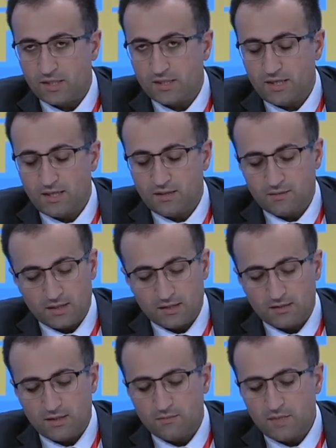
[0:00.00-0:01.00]
And
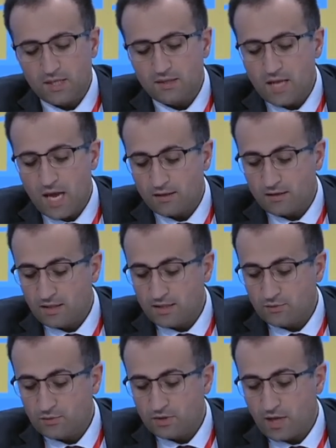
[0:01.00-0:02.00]
in
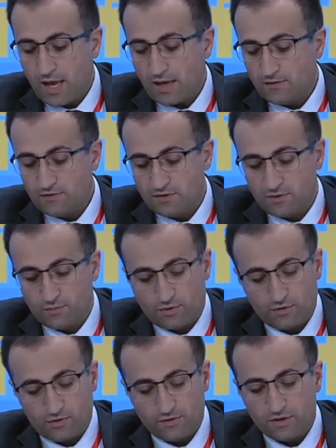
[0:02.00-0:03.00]
mid-90s, with the active
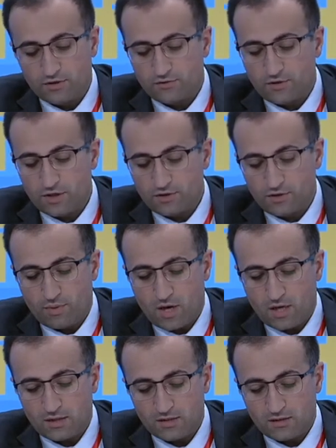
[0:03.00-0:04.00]
support of the international
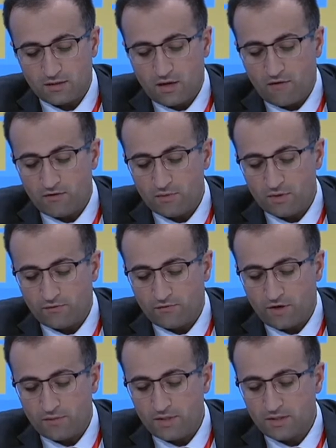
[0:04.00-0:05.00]
partners, the government
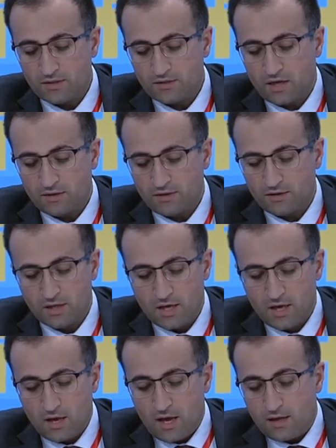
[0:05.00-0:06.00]
of Armenia started
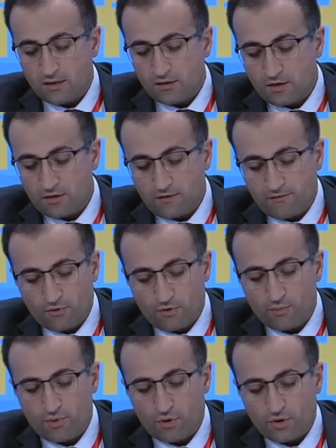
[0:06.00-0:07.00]
healthcare
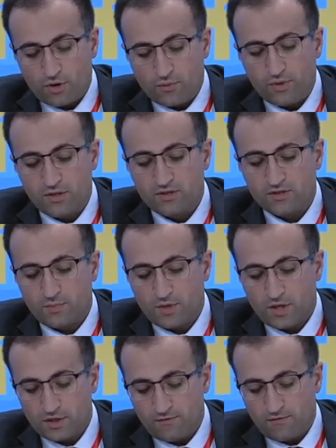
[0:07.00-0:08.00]
reform program with the
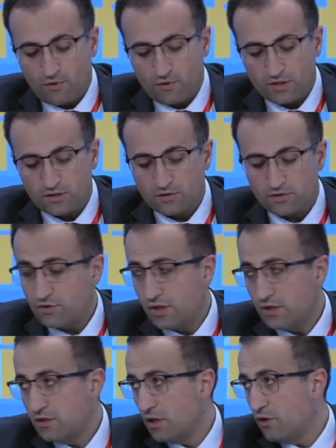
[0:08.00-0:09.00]
special focus on
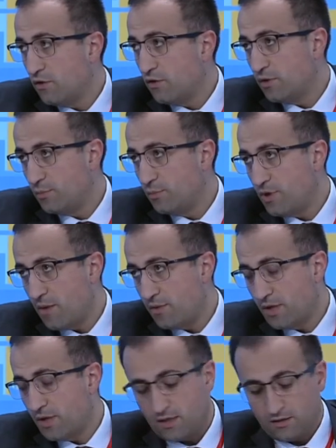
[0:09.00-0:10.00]
strengthening of the
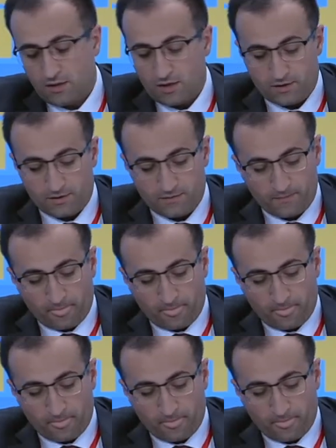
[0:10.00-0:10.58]
primary healthcare.